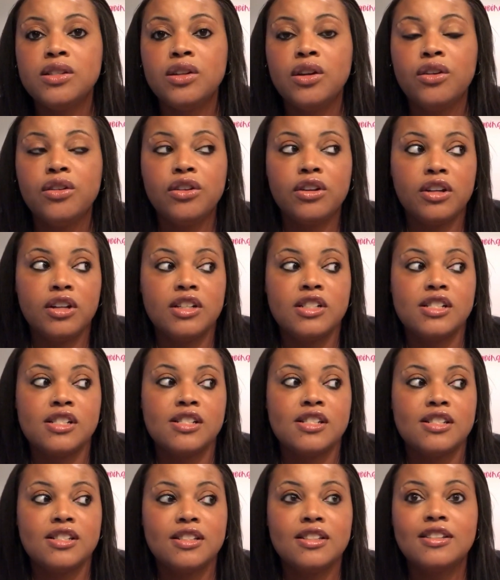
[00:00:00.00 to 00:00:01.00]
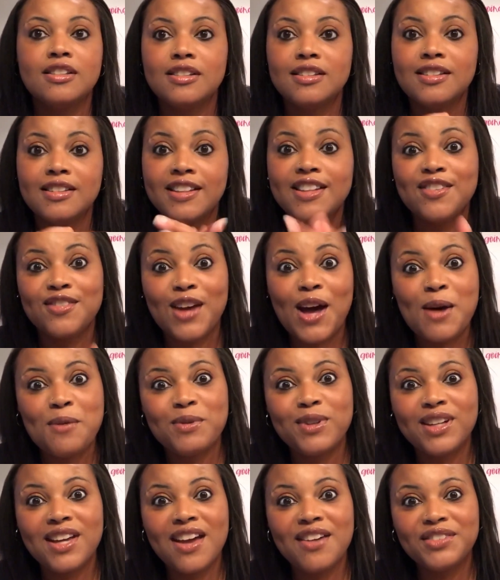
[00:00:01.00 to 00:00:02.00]
you're gonna just live
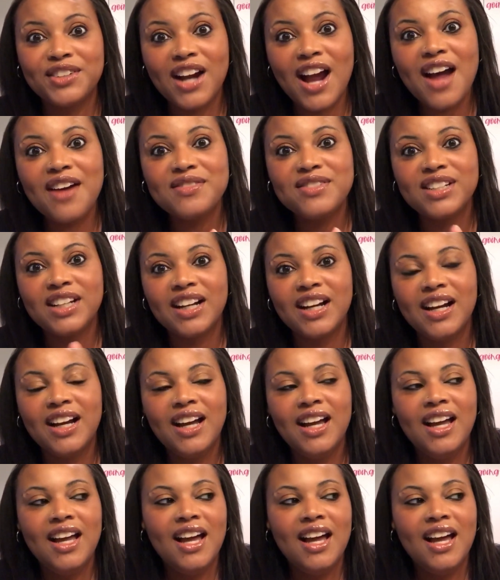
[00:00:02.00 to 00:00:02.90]
happily ever after.